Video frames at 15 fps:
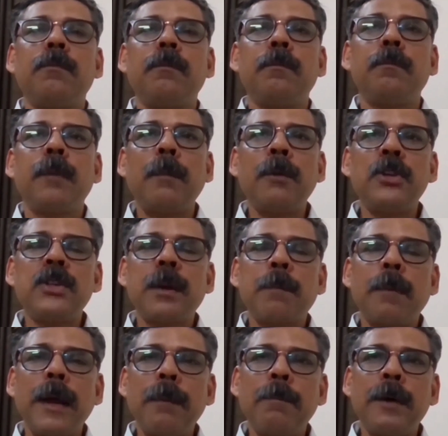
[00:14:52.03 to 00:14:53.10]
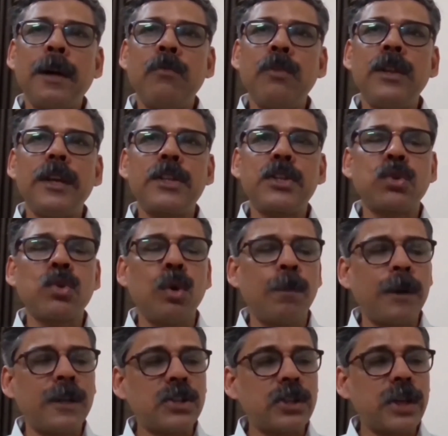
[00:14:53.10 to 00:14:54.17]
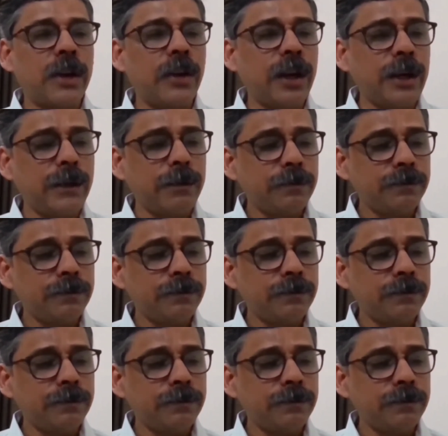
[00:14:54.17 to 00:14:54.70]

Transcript: publish a paper with the Scopus journal.